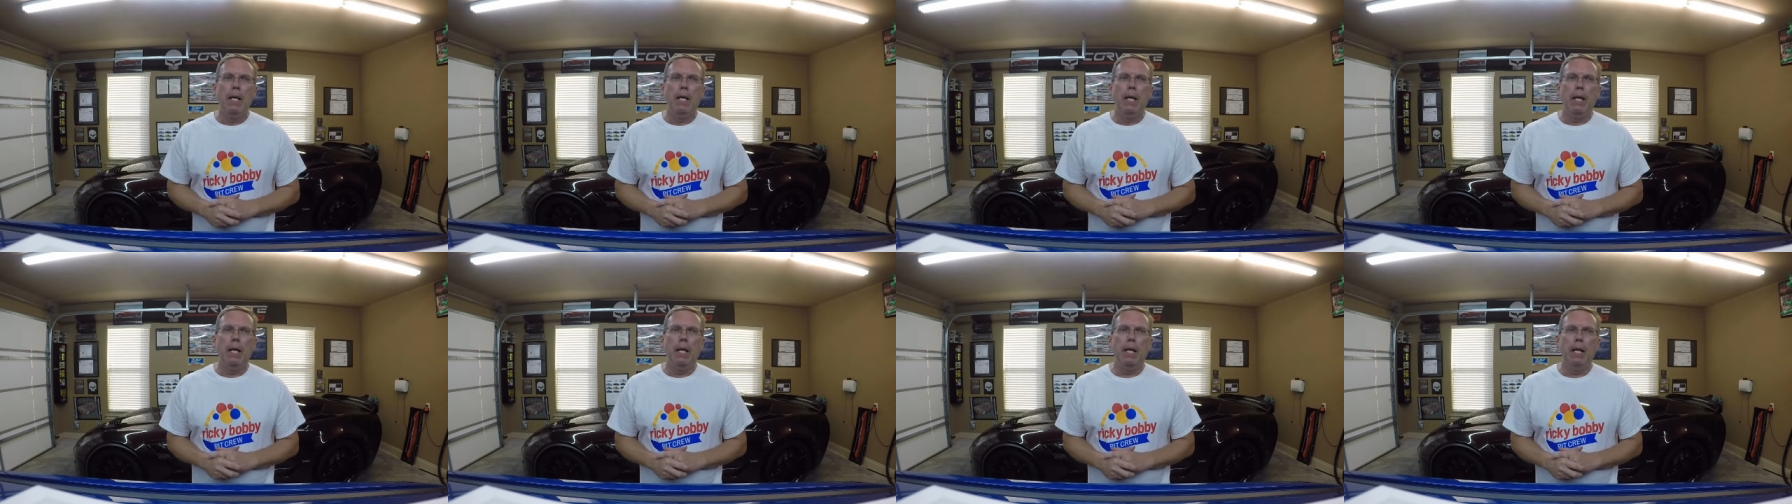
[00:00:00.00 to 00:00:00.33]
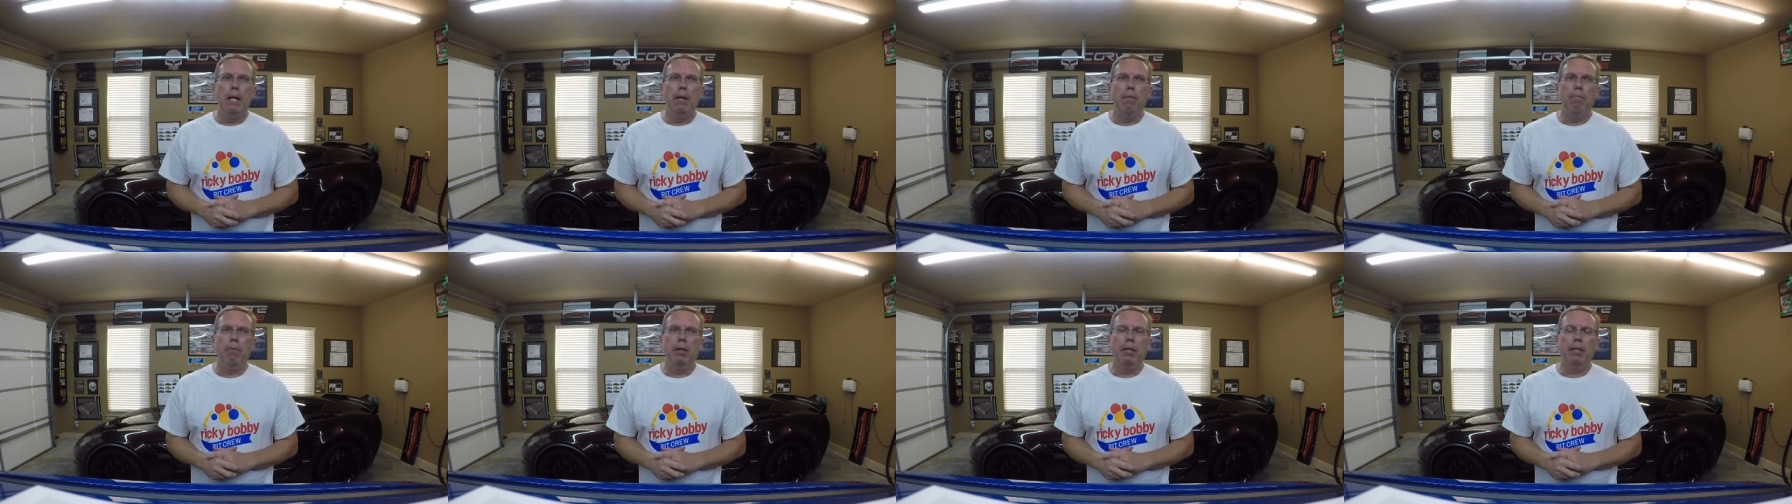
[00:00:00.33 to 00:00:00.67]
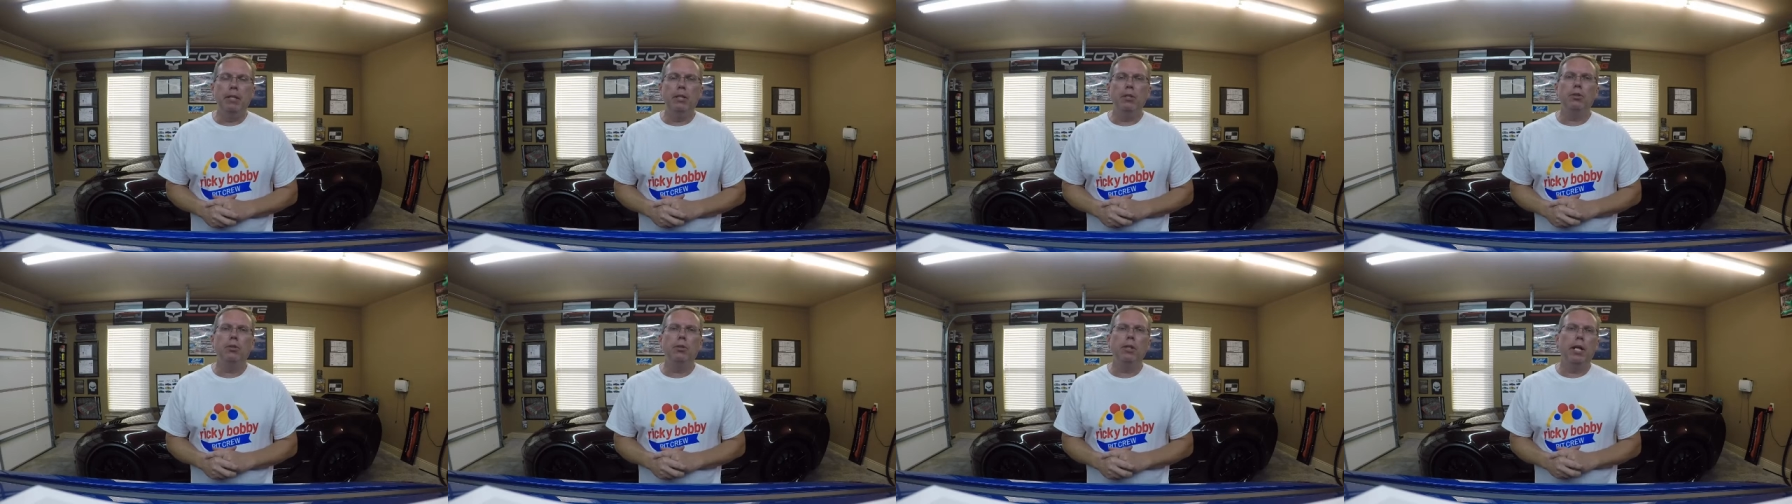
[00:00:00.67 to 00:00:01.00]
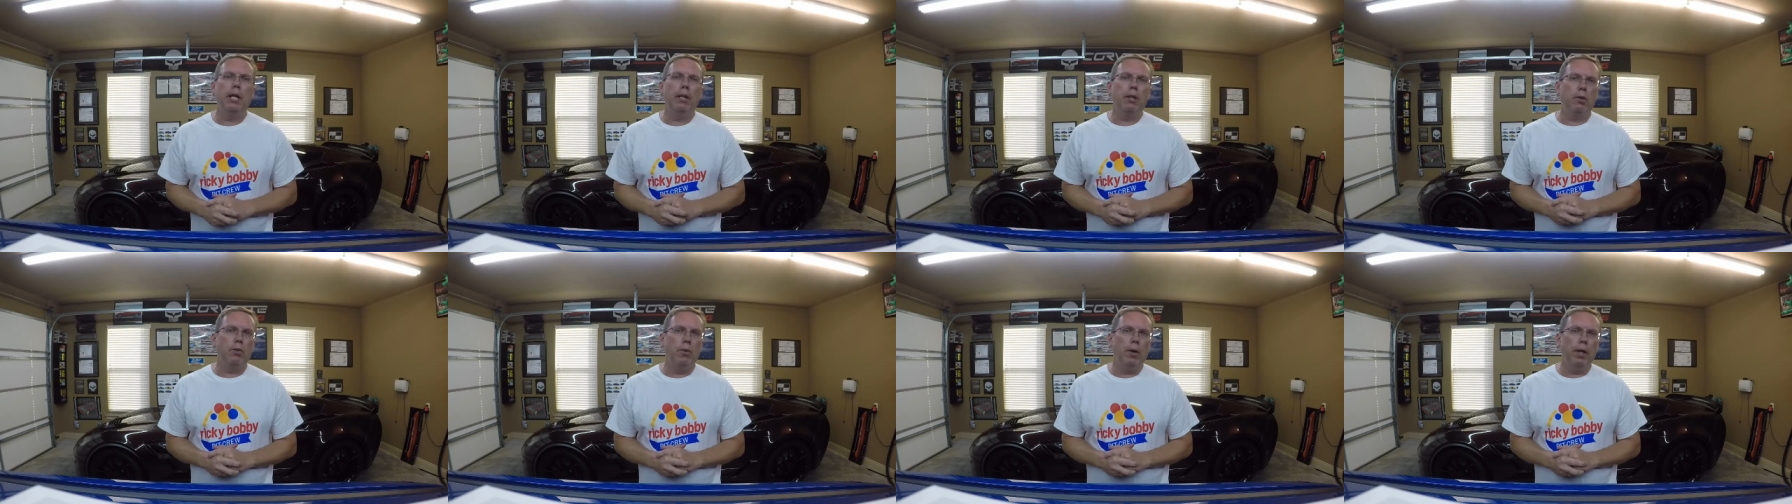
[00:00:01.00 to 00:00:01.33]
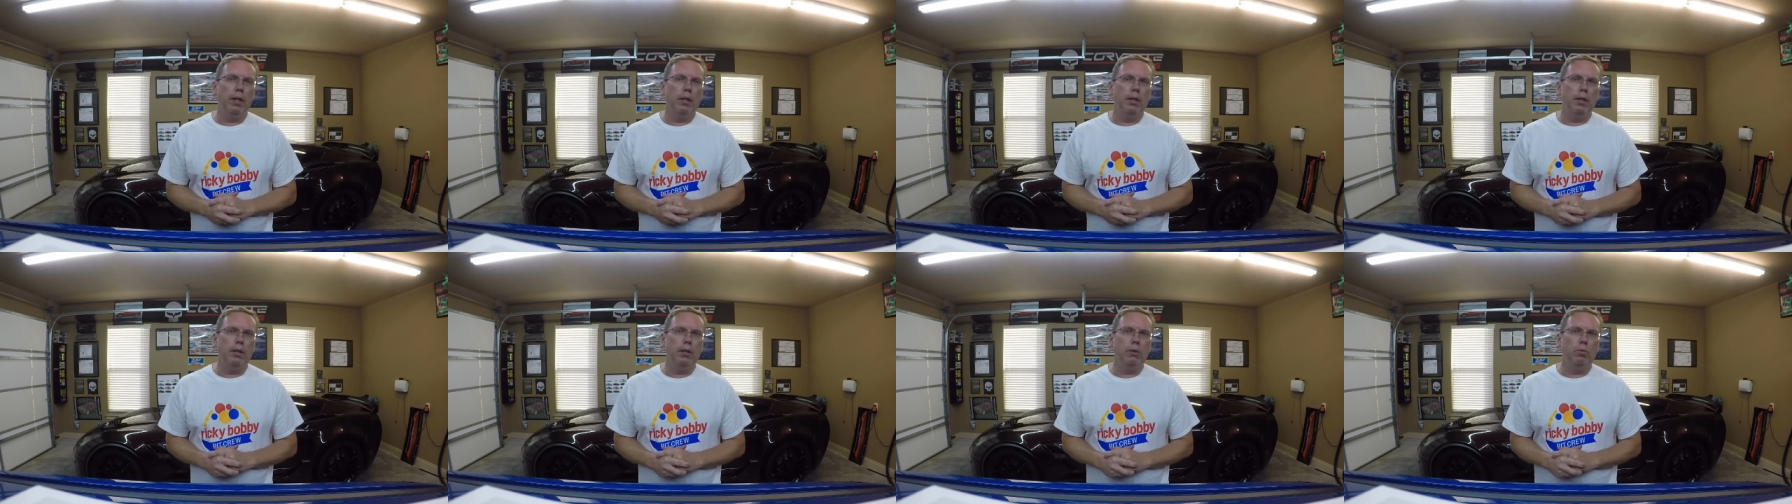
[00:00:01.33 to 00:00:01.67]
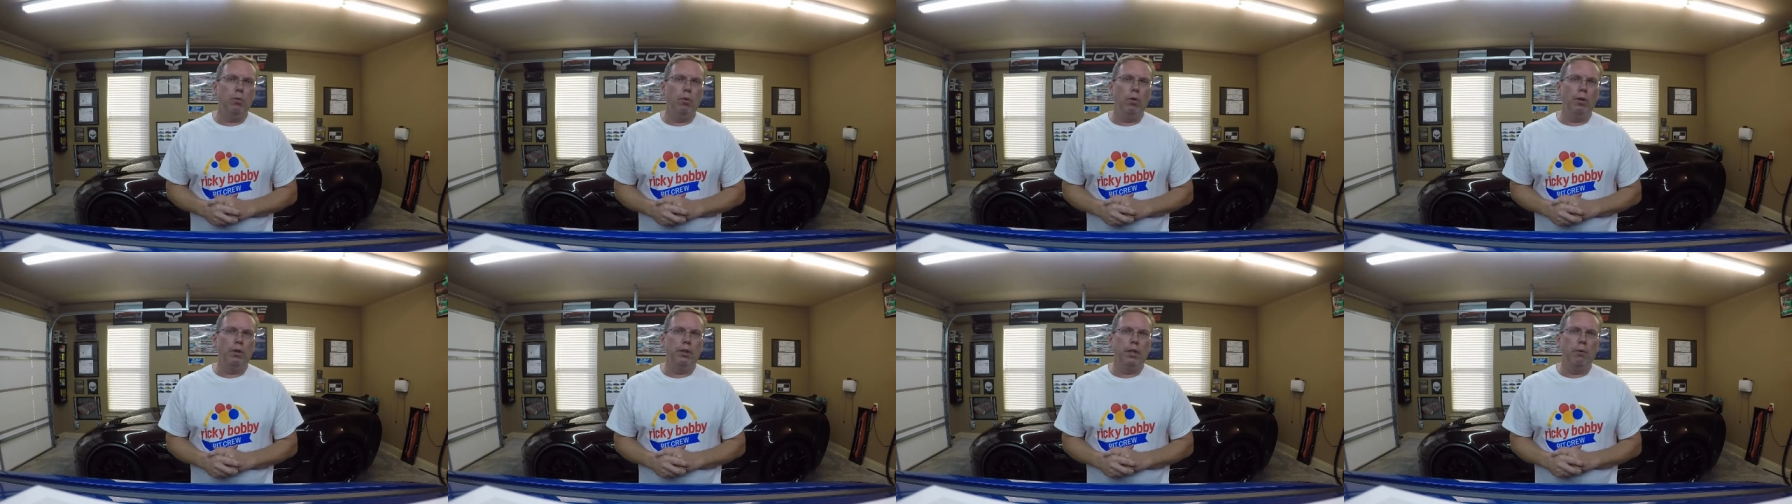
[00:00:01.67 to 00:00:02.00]
But it didn't turn out quite as
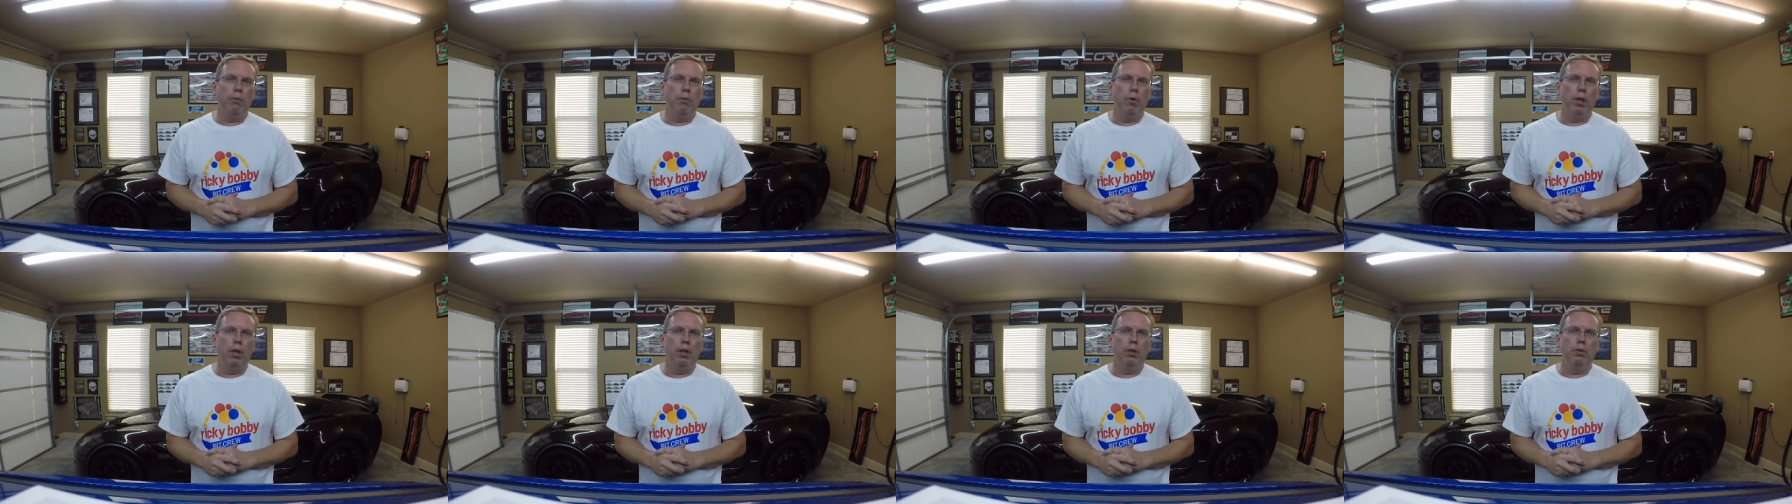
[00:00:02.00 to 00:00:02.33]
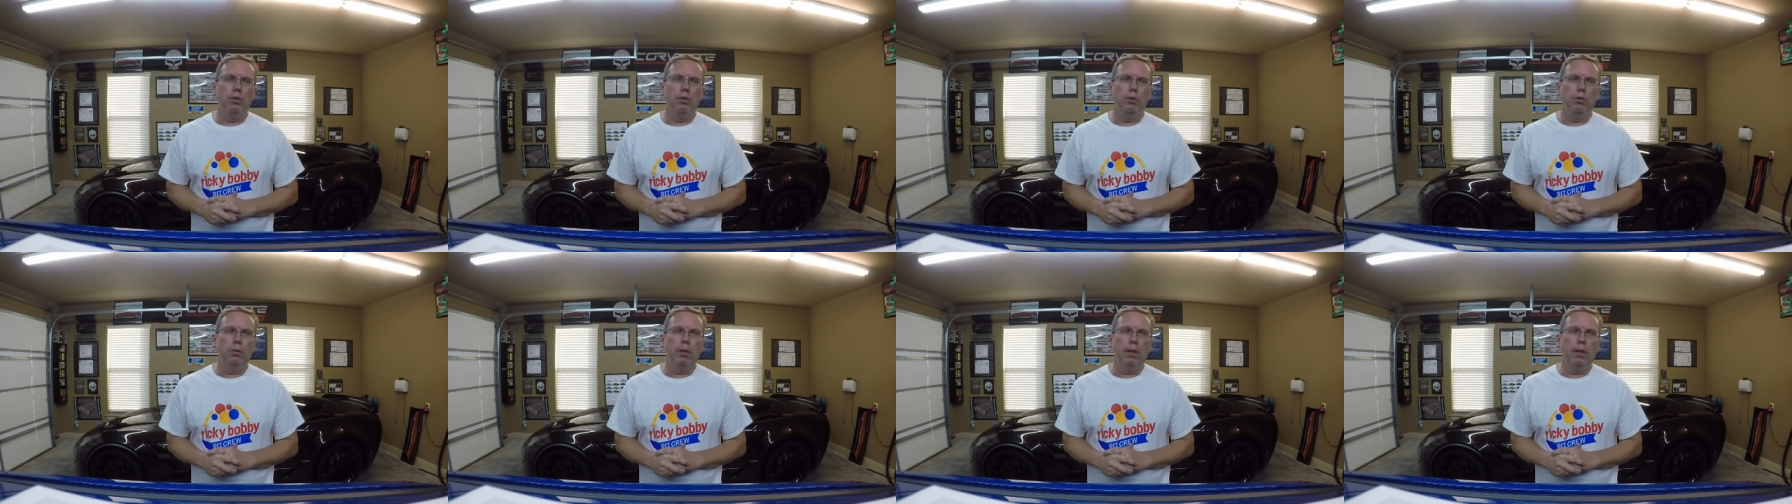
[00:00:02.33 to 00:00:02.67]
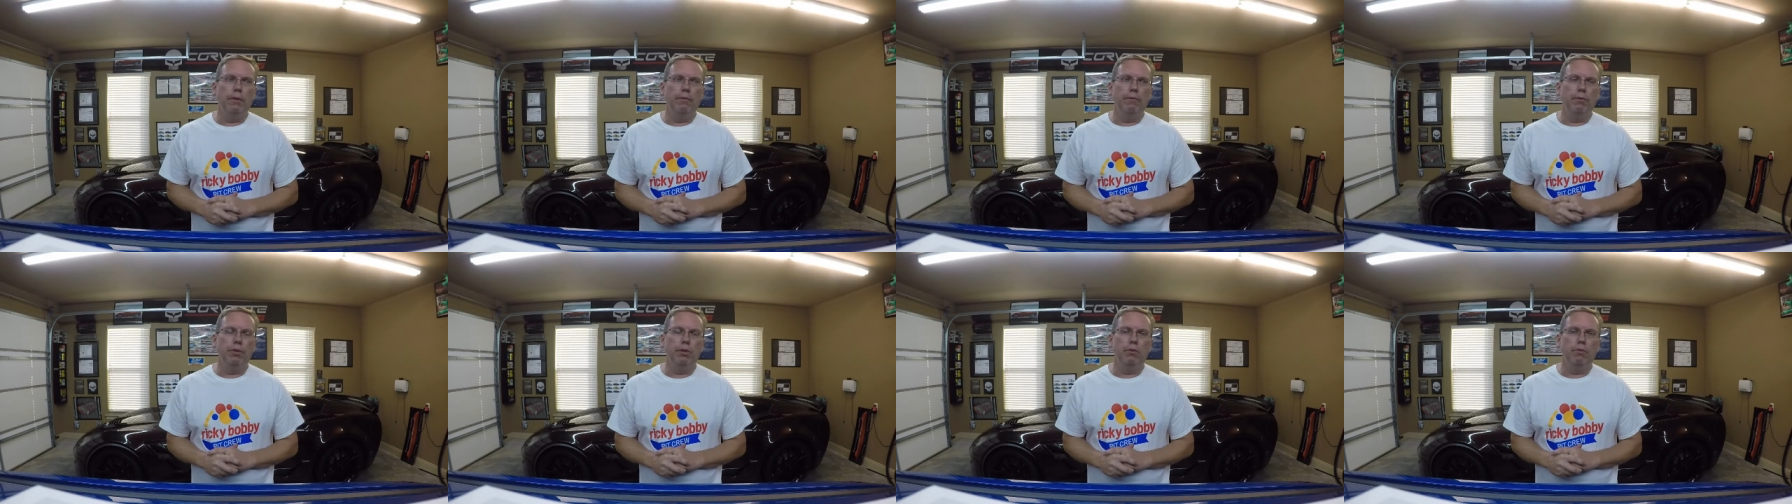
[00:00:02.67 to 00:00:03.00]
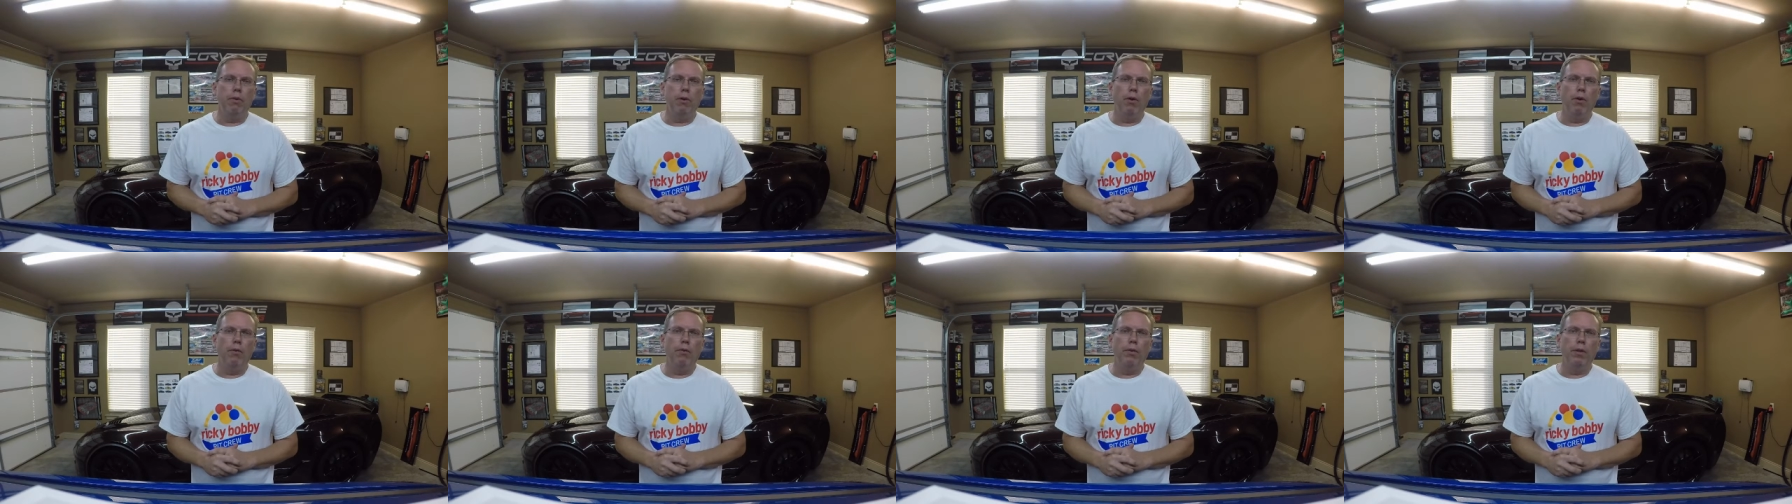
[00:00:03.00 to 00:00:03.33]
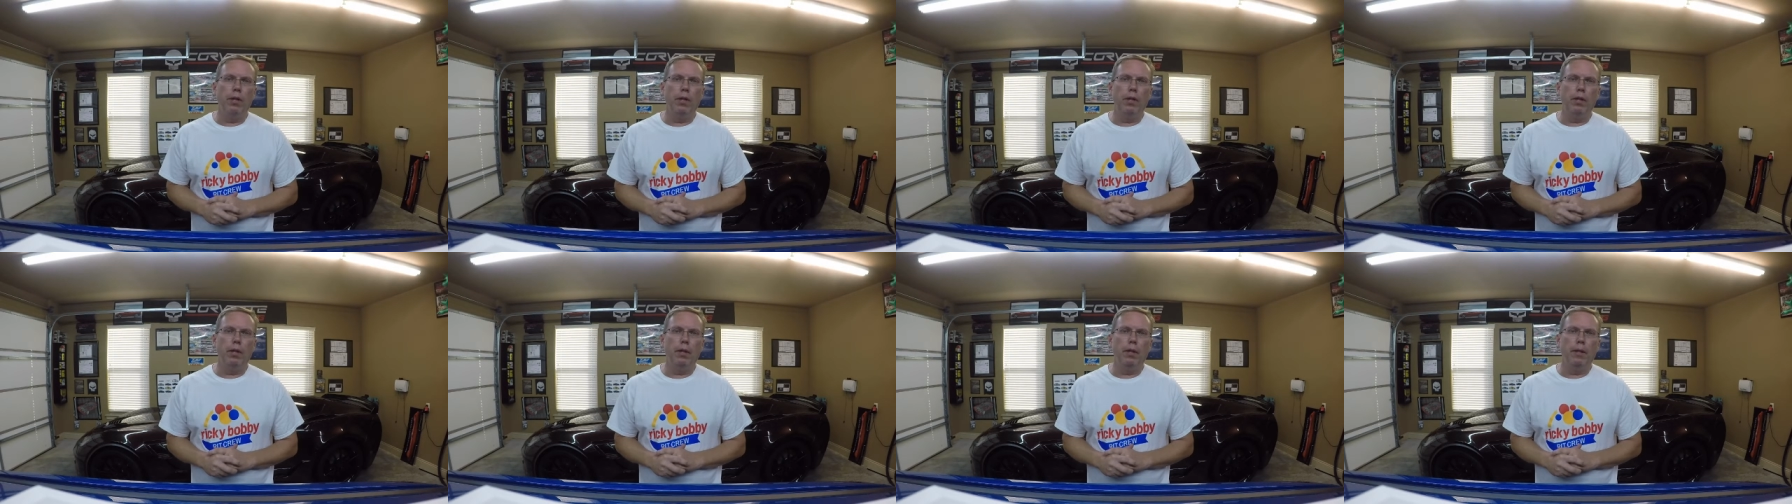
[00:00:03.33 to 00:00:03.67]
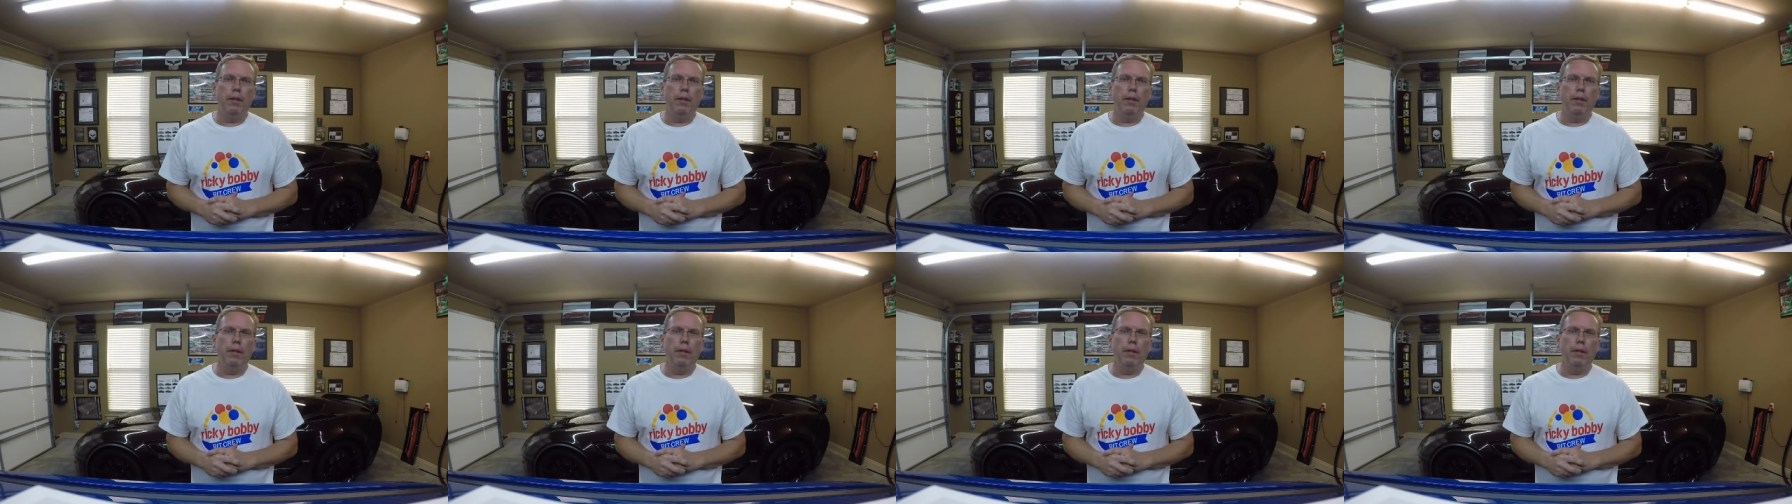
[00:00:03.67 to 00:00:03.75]
well as I wanted to. First of all, the